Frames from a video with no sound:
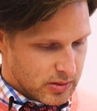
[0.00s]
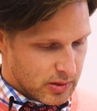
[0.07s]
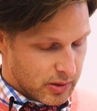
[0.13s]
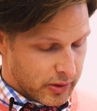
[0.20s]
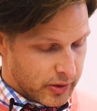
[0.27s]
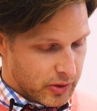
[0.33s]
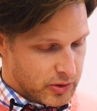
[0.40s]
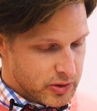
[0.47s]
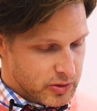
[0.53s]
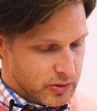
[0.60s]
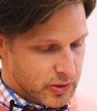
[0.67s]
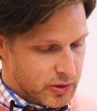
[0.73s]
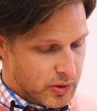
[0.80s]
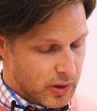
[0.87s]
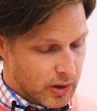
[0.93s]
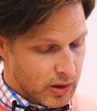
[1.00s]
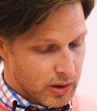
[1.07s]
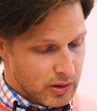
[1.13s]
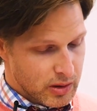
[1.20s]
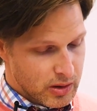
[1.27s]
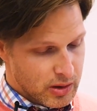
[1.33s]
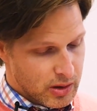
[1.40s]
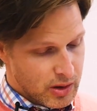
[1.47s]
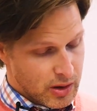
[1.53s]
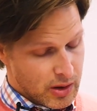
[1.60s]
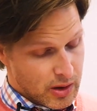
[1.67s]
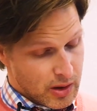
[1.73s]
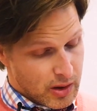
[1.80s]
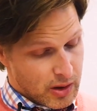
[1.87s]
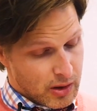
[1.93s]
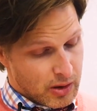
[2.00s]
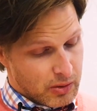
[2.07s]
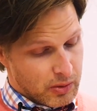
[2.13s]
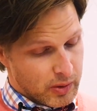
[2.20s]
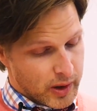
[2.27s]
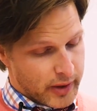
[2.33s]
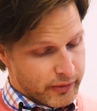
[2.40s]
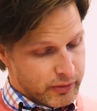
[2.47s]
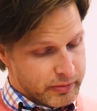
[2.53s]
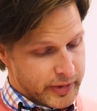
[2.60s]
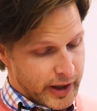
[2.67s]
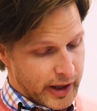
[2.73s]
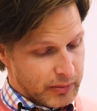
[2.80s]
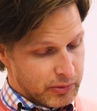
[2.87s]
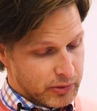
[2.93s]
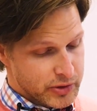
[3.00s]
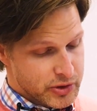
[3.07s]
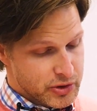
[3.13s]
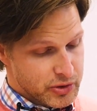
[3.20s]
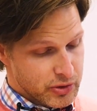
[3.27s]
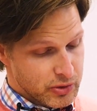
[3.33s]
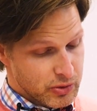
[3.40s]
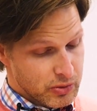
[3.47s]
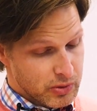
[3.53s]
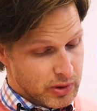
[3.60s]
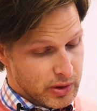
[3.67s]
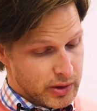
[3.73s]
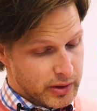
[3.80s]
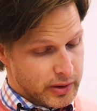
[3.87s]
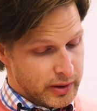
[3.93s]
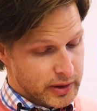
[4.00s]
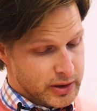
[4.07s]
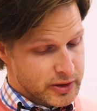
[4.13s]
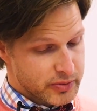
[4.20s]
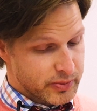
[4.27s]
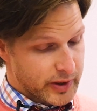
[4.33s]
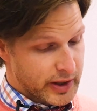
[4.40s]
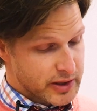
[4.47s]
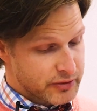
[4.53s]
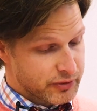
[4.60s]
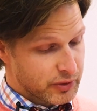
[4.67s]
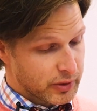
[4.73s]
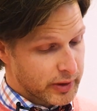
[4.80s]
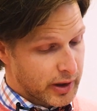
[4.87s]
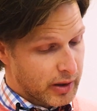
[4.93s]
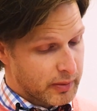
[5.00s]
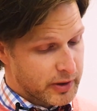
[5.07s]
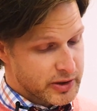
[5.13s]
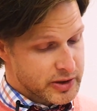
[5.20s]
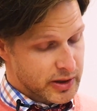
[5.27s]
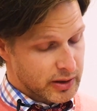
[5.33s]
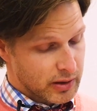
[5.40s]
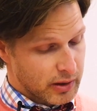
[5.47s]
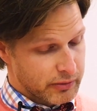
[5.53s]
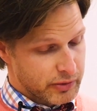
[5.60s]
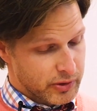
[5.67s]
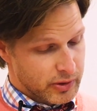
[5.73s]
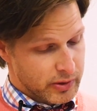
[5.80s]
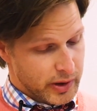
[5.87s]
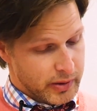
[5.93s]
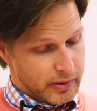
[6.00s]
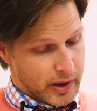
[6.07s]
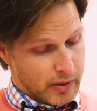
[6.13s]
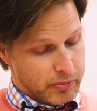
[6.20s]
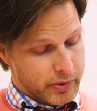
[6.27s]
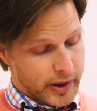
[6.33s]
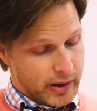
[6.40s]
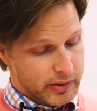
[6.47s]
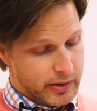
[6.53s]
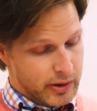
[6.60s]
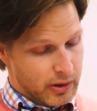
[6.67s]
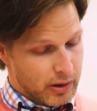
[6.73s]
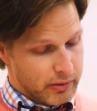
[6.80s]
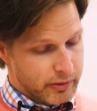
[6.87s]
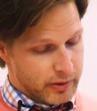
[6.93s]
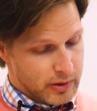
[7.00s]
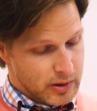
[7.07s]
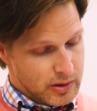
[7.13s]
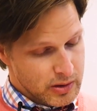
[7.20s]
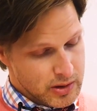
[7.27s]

or those who knew her, will ever be able to express fully how much they loved her and how proud they are of her.